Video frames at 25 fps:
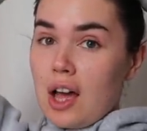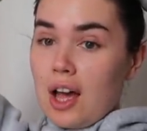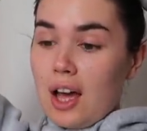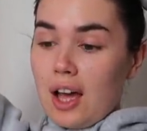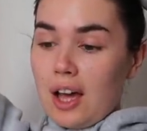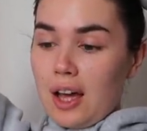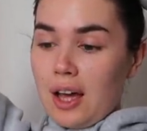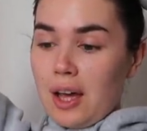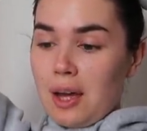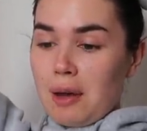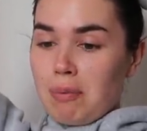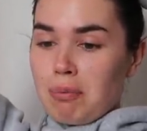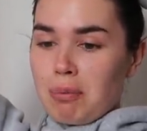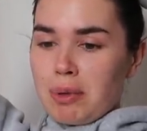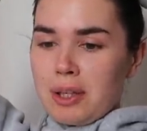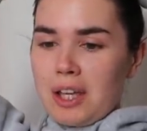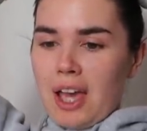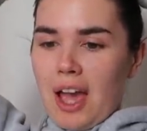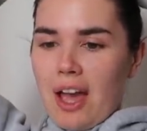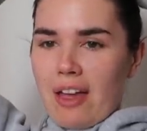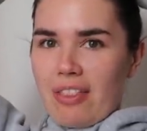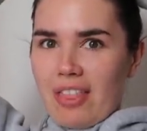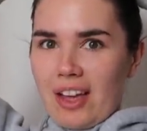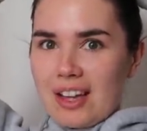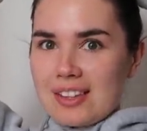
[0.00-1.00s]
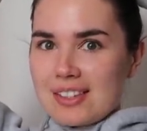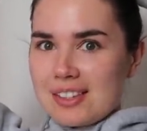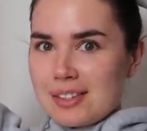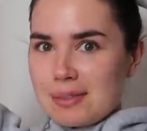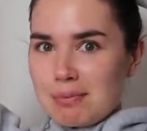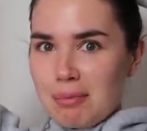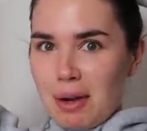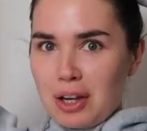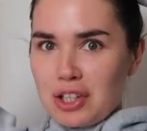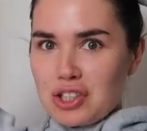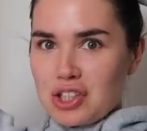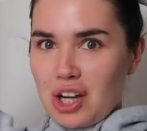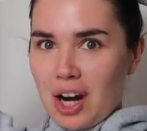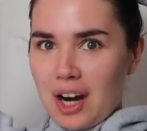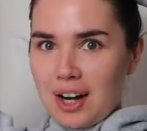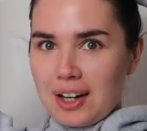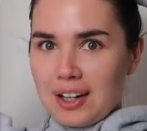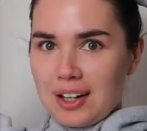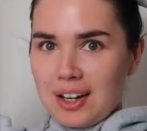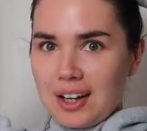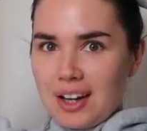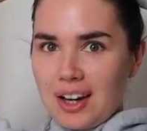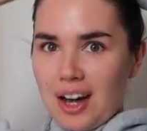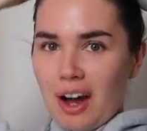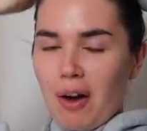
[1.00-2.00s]
But yeah, that's my
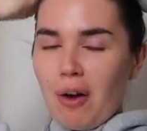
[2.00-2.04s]
China.